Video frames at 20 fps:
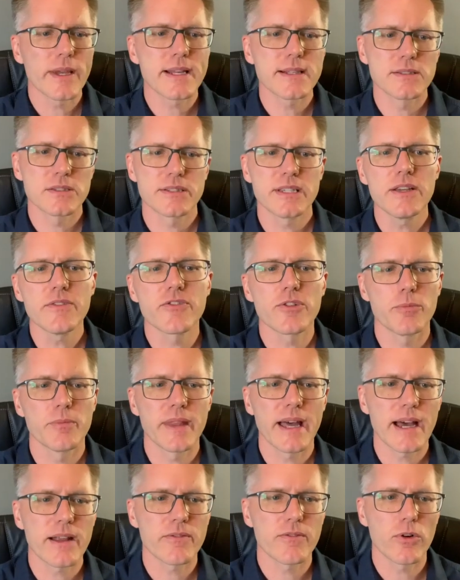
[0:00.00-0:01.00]
can see from
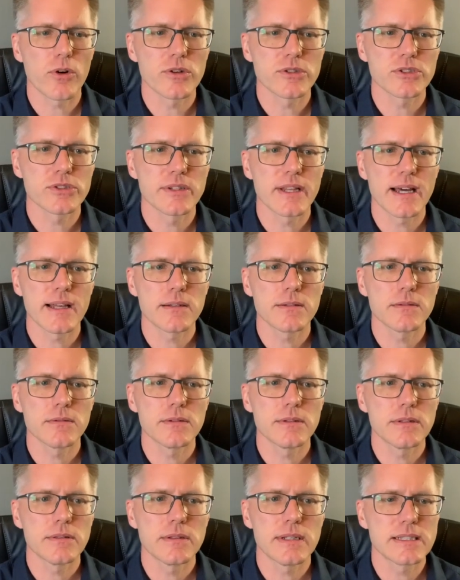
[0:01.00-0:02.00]
that verse that
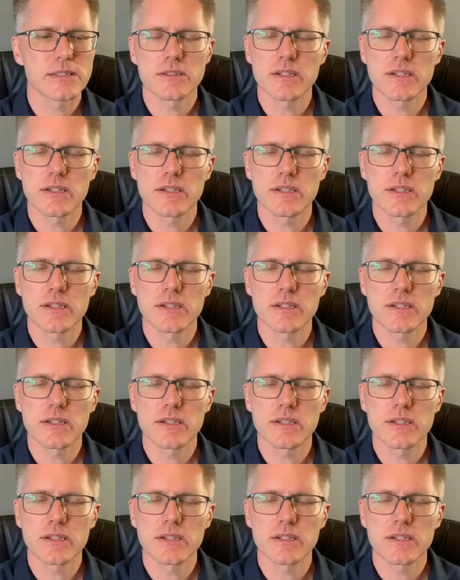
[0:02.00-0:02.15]
it's